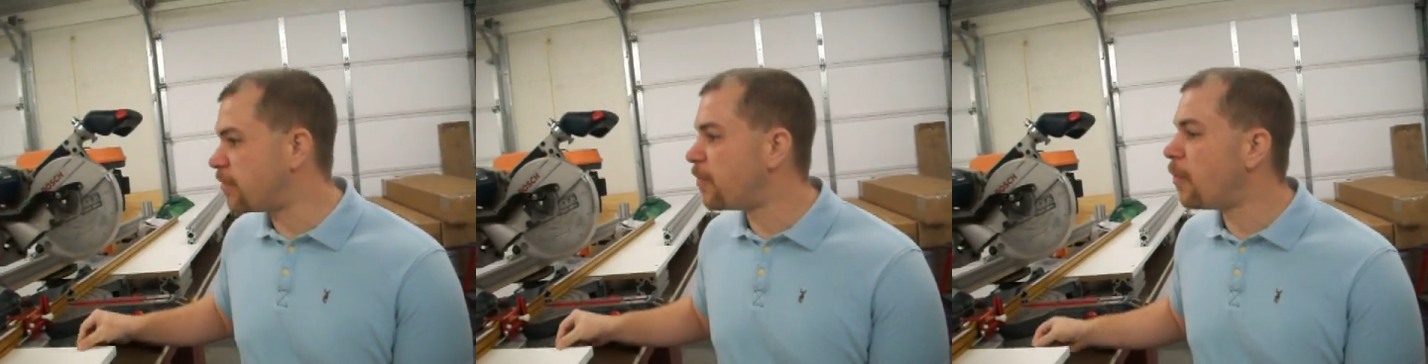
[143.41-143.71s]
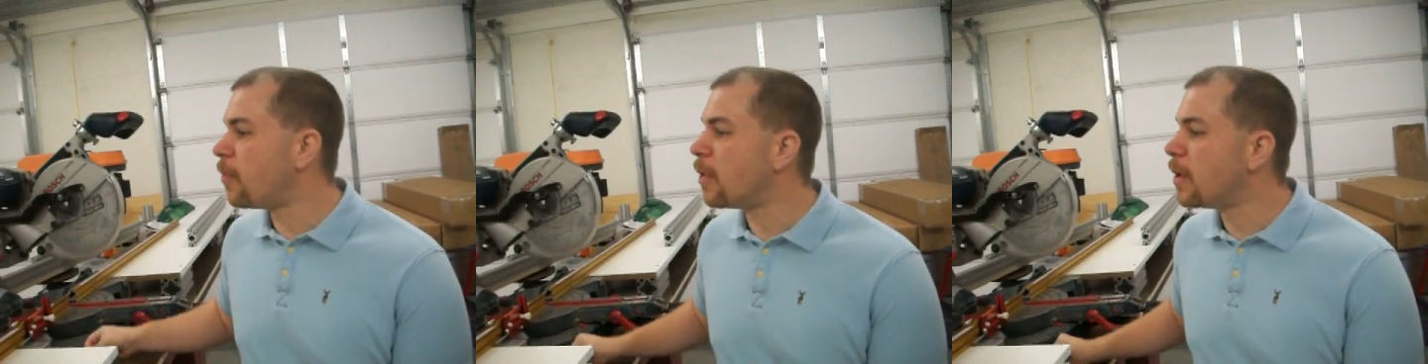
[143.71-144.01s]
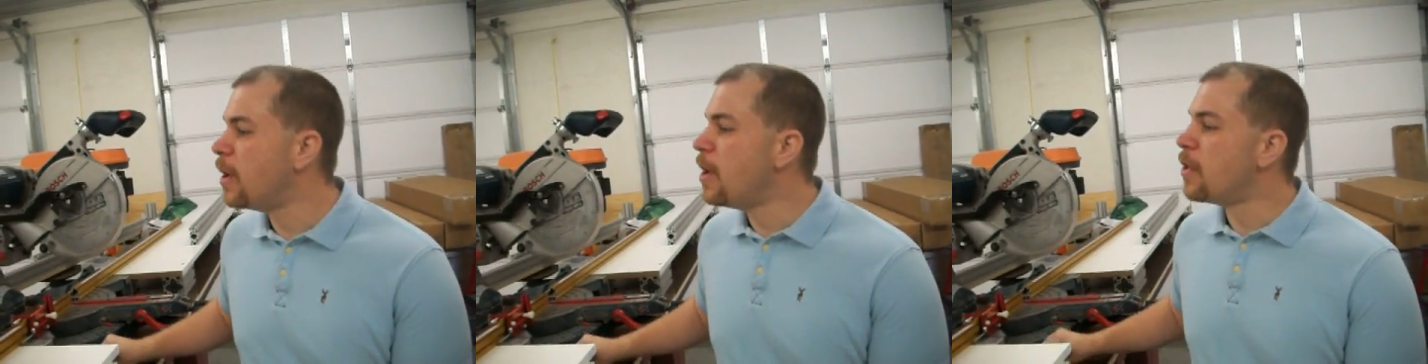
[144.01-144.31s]
Before,
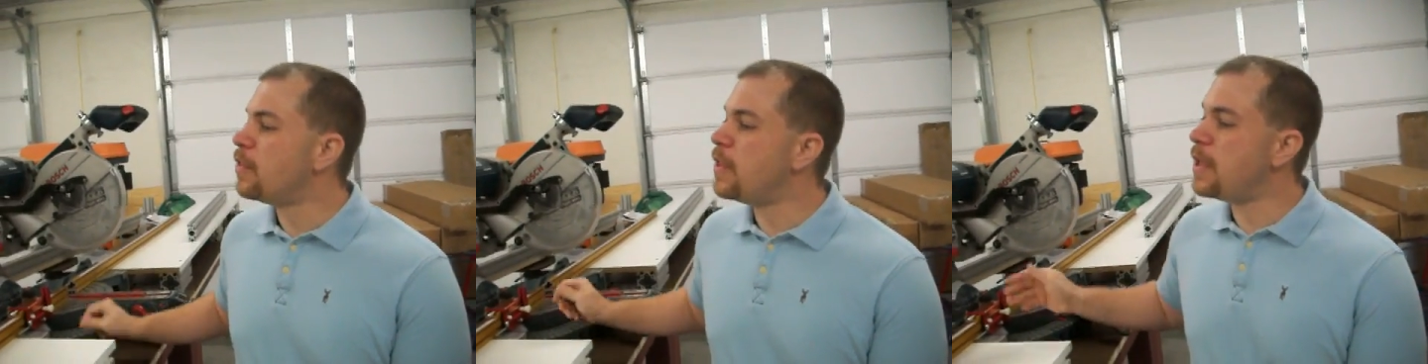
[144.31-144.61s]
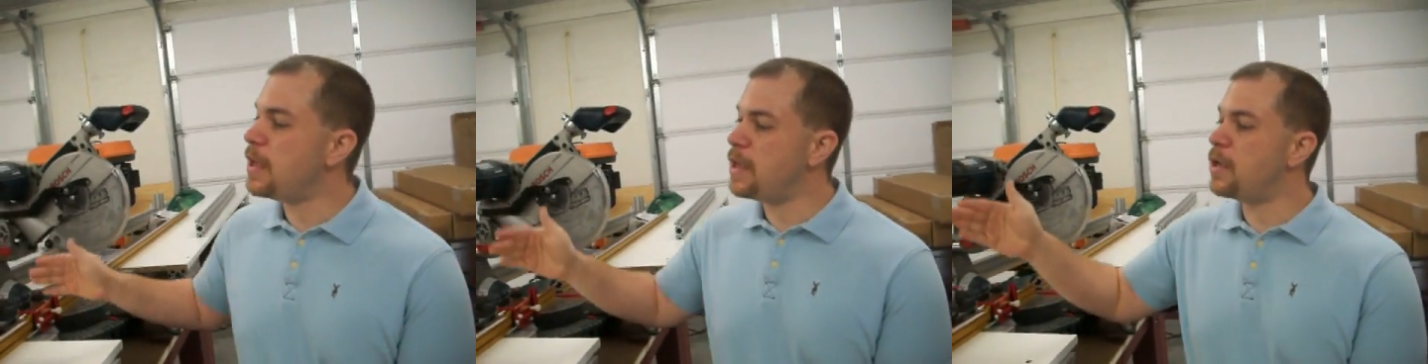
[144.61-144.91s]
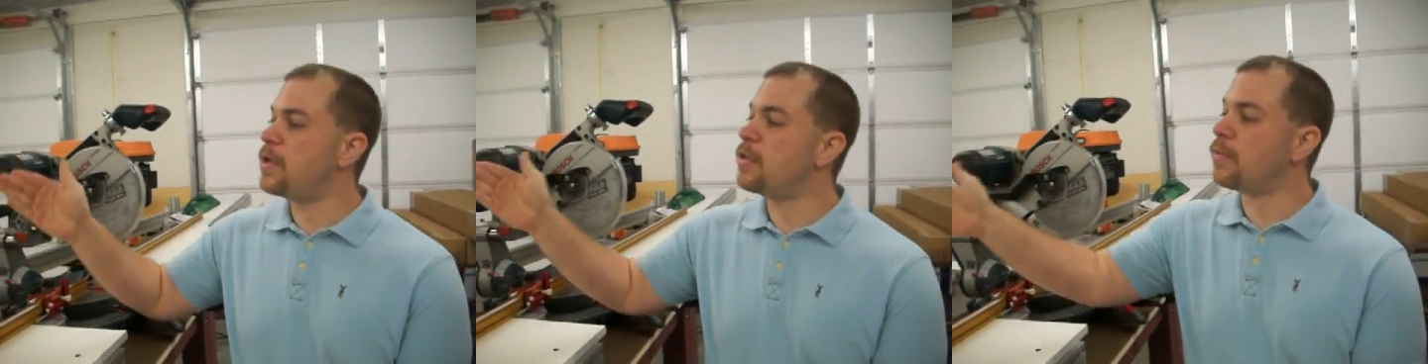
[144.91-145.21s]

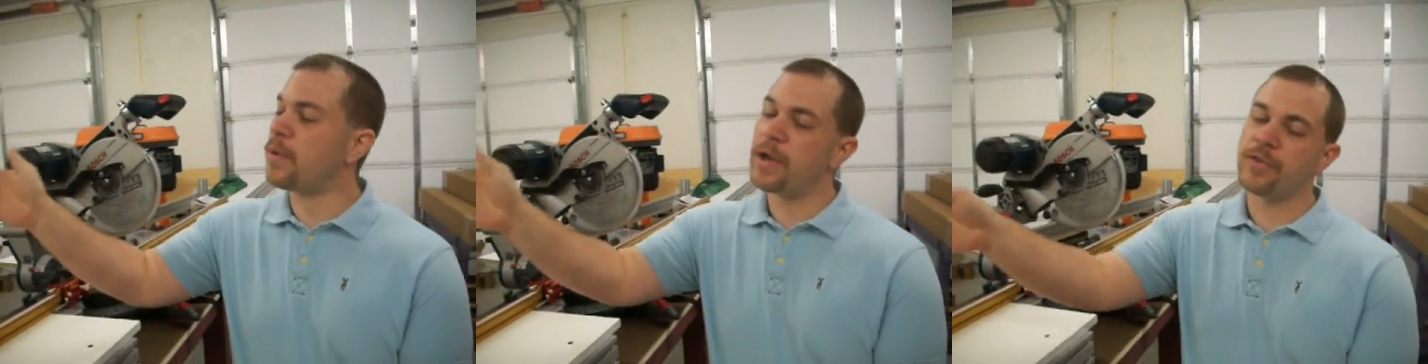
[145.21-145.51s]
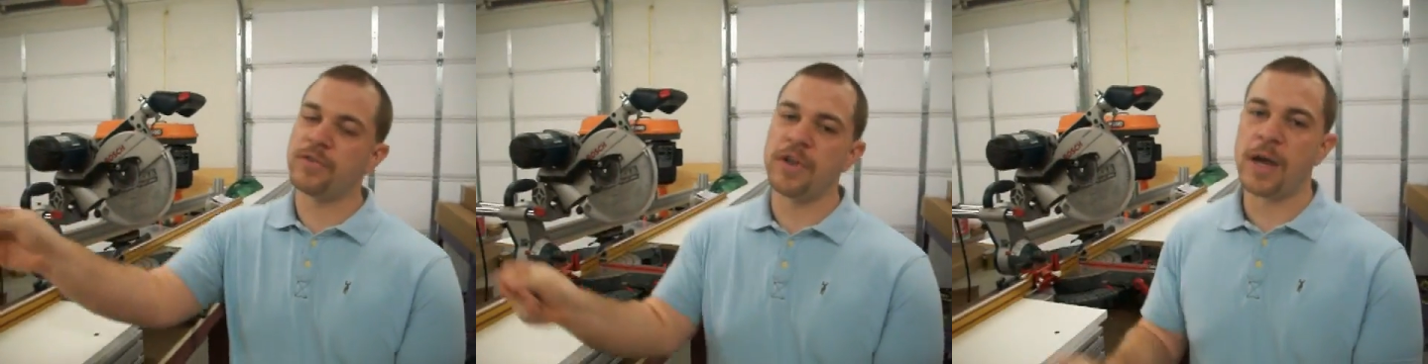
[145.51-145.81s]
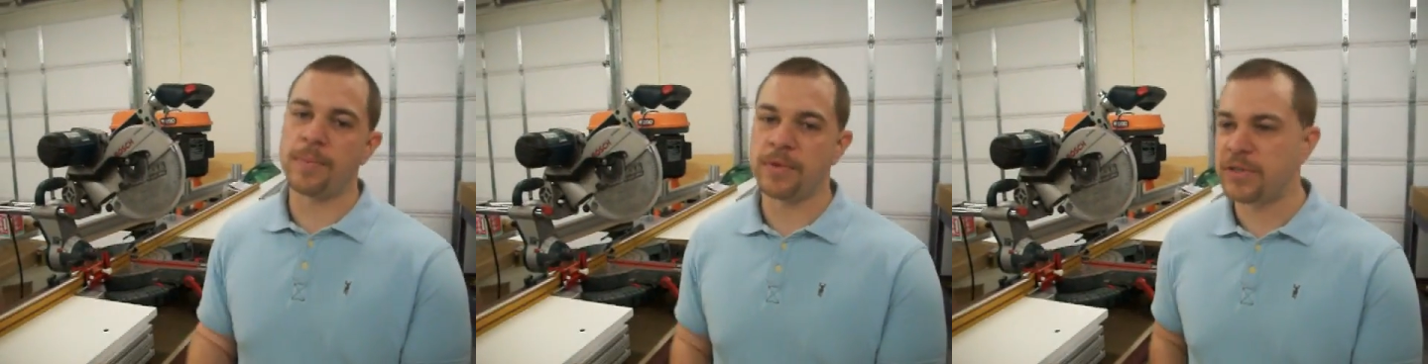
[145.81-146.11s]
the rail
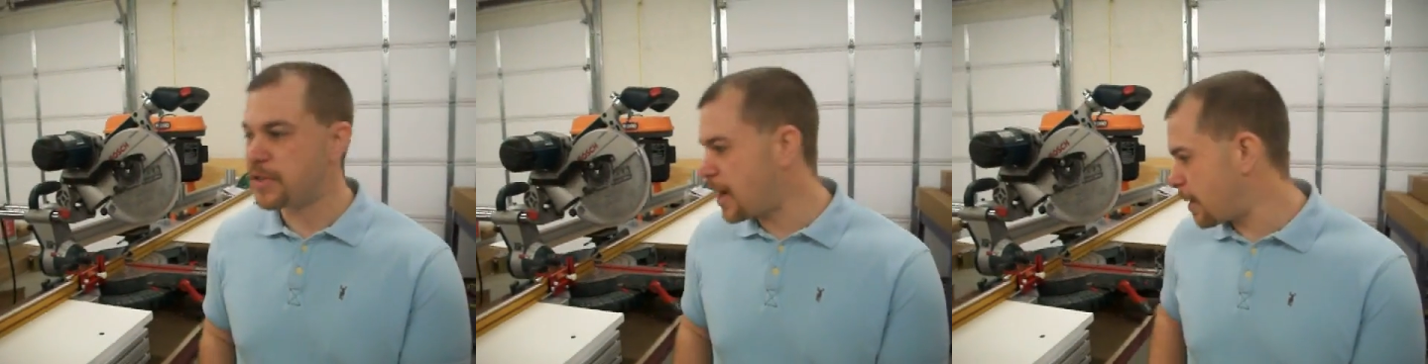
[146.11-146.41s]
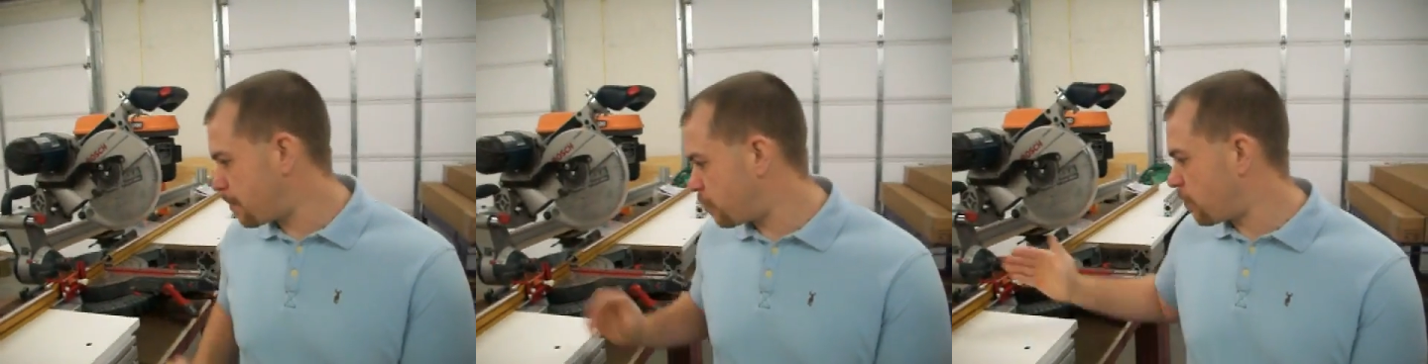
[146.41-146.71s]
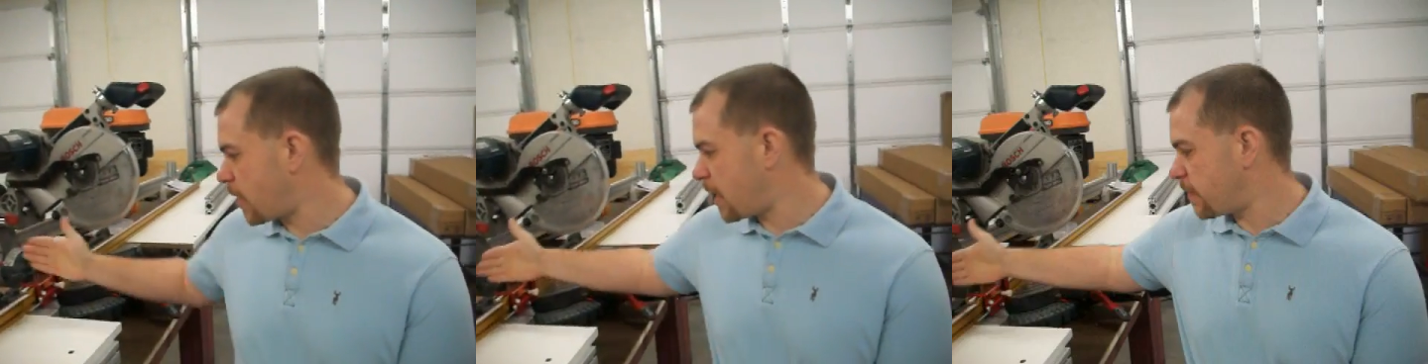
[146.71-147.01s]
stop would stop
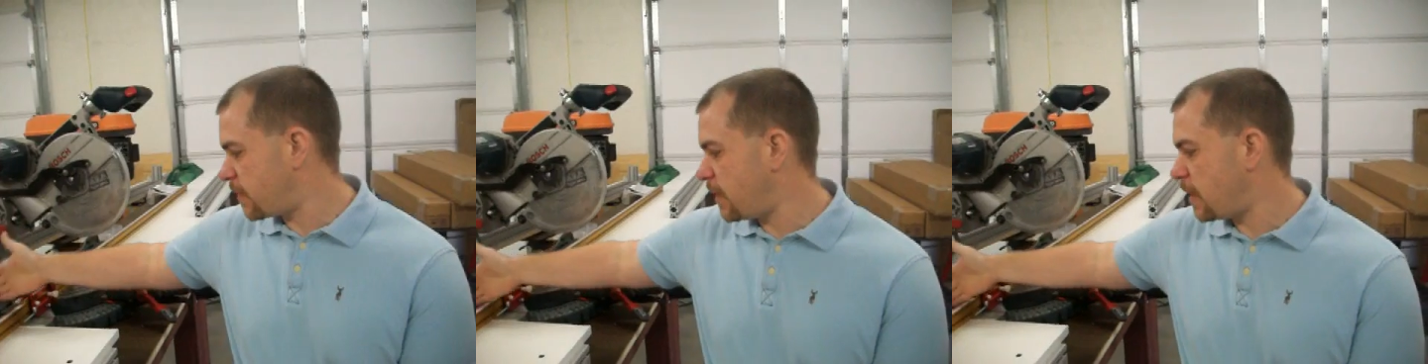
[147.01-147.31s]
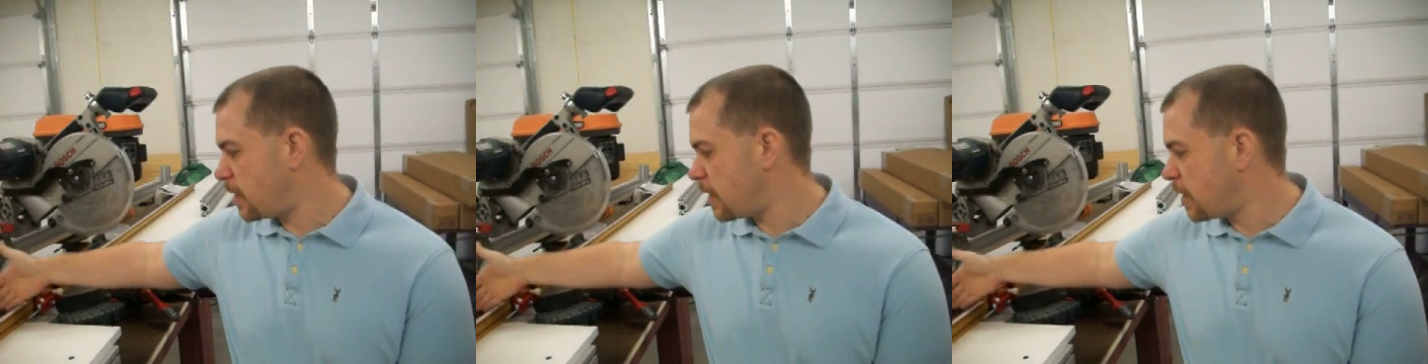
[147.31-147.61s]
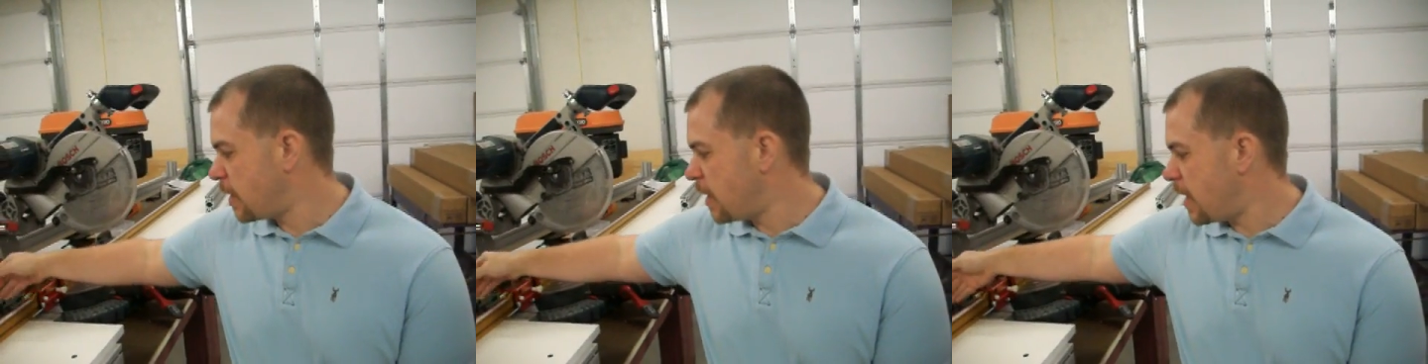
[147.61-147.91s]
right at the
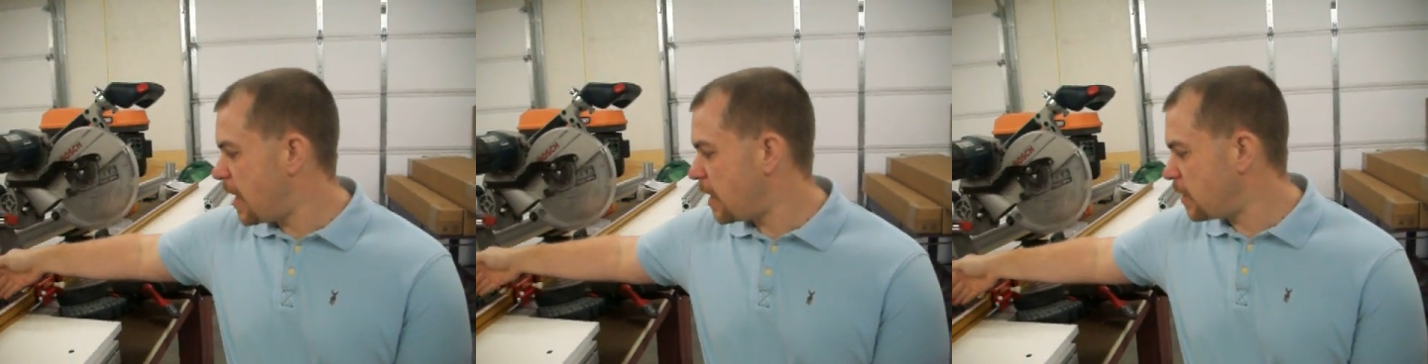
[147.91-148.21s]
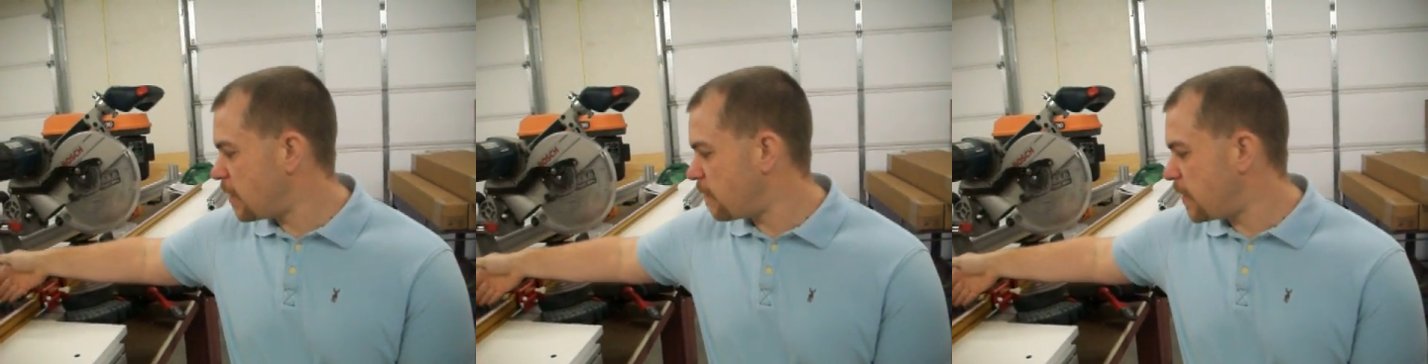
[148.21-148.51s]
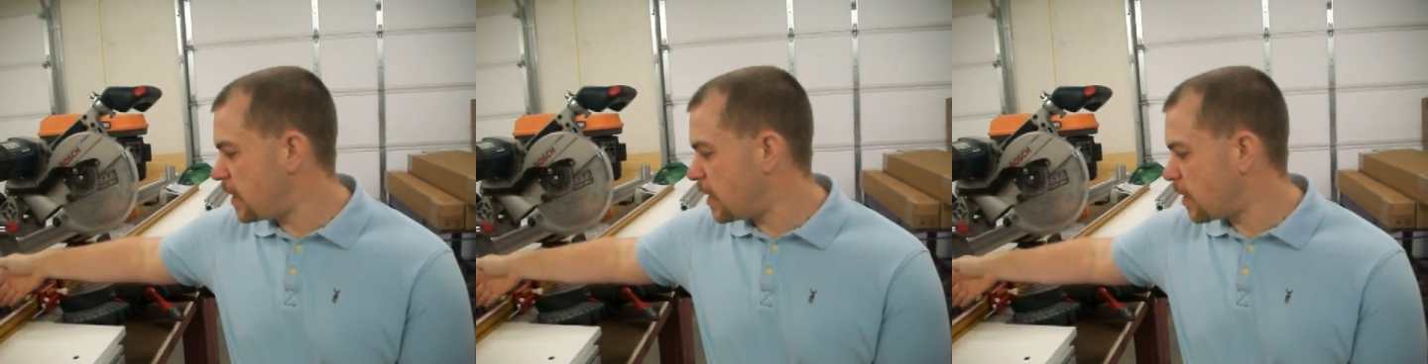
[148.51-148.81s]
end of
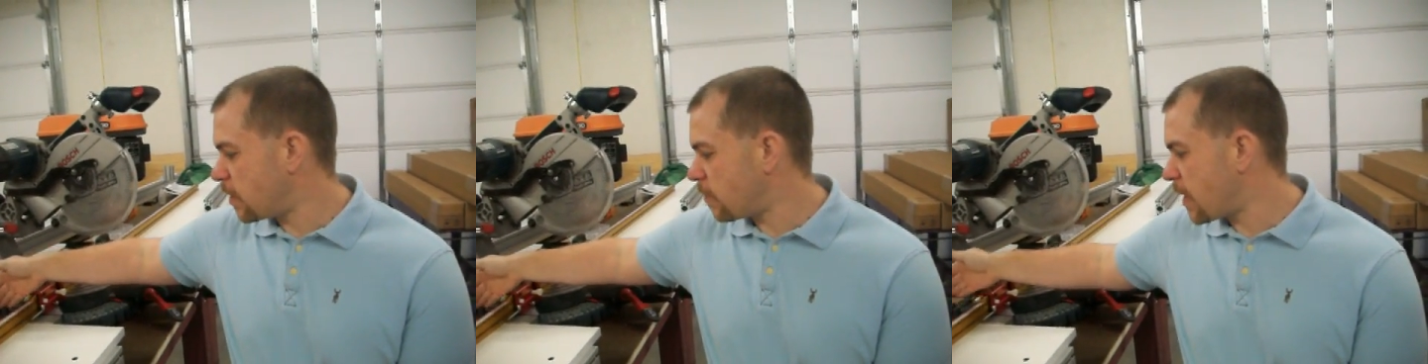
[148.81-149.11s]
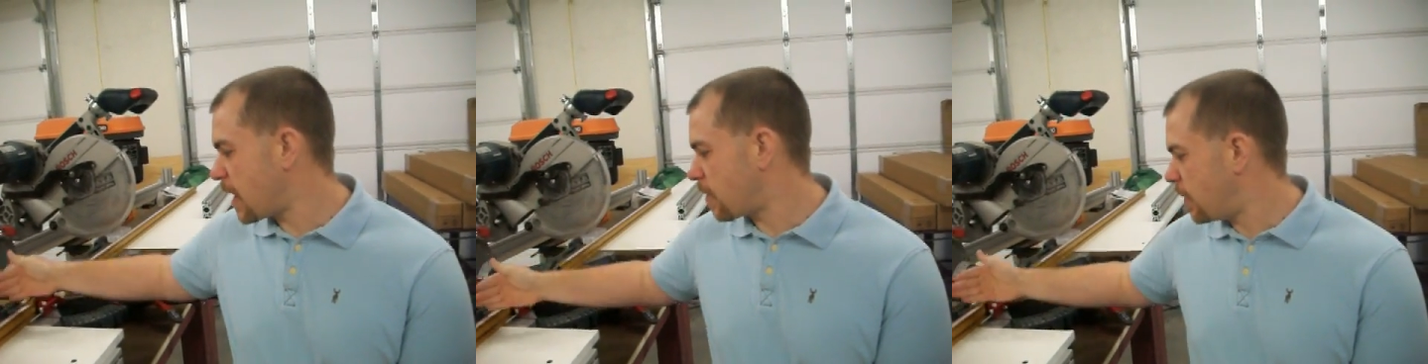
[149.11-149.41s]
the rack.